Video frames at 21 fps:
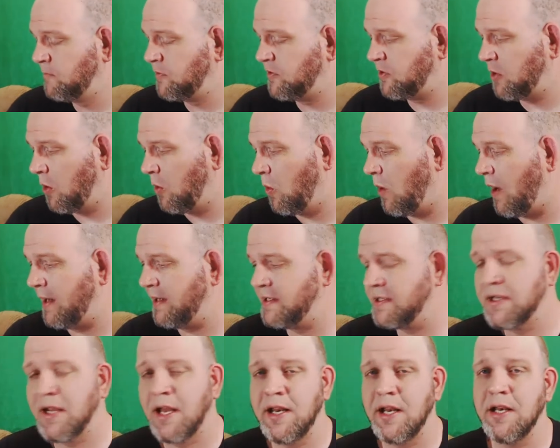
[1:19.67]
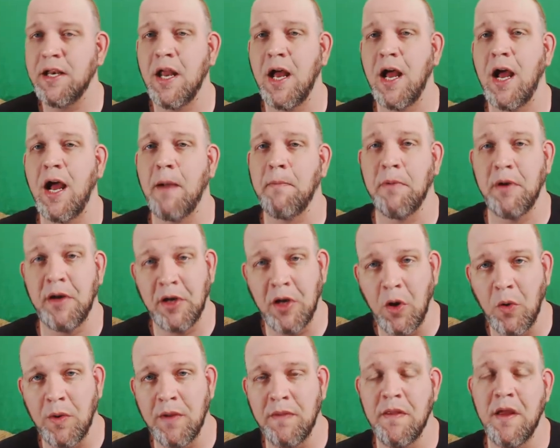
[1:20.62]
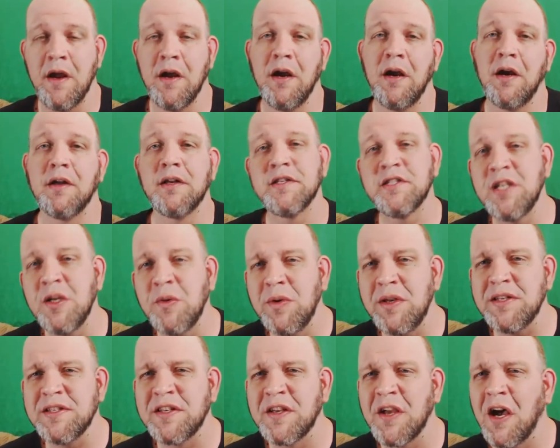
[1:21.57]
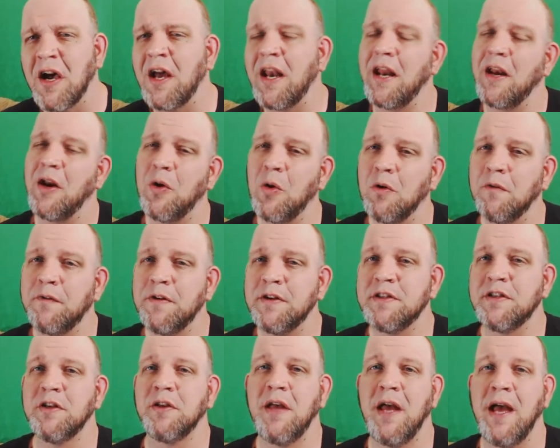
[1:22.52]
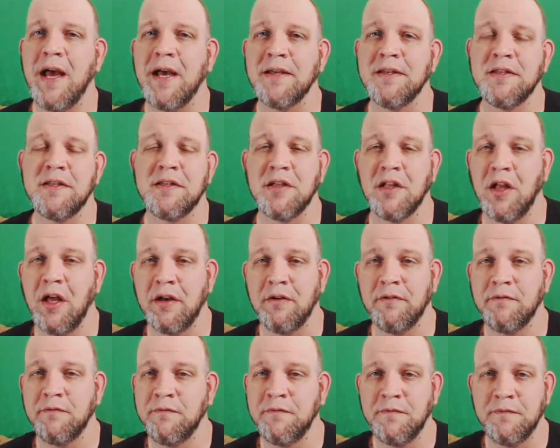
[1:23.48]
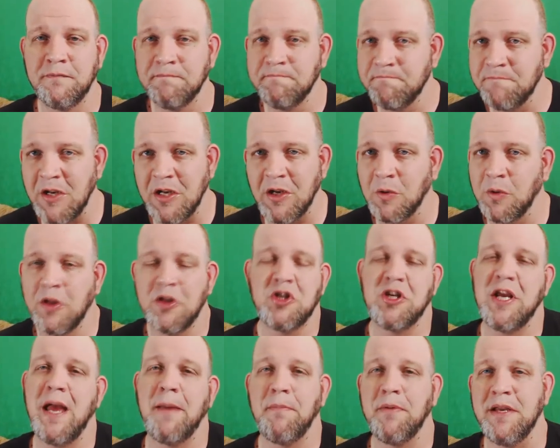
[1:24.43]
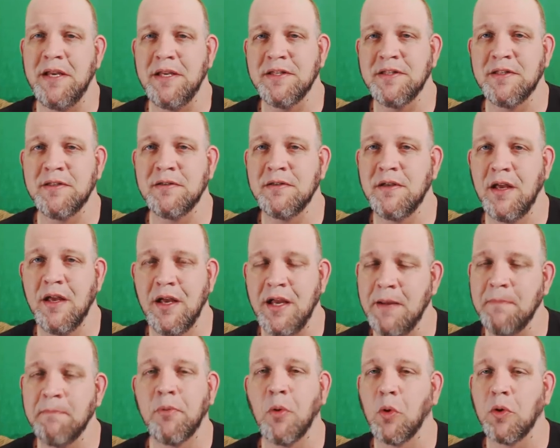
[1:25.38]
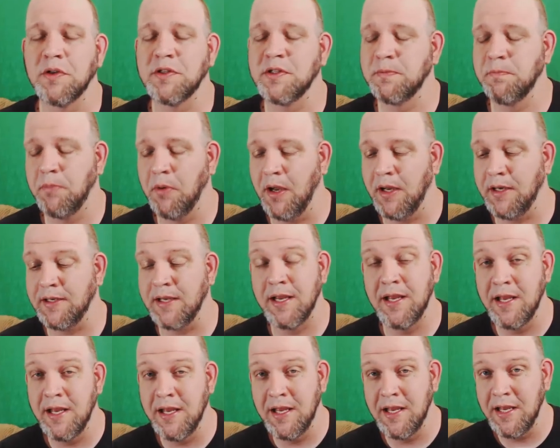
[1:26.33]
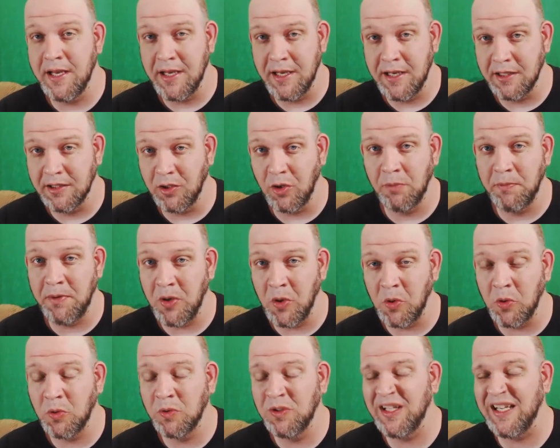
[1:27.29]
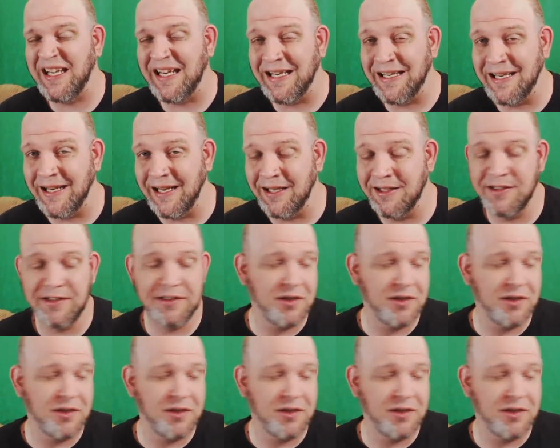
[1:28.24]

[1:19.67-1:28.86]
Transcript: So I decided I'm going to go in there, I'm going to see what he's got. I don't know if he still has a lot of the Japanese imports, but lo and behold, he did.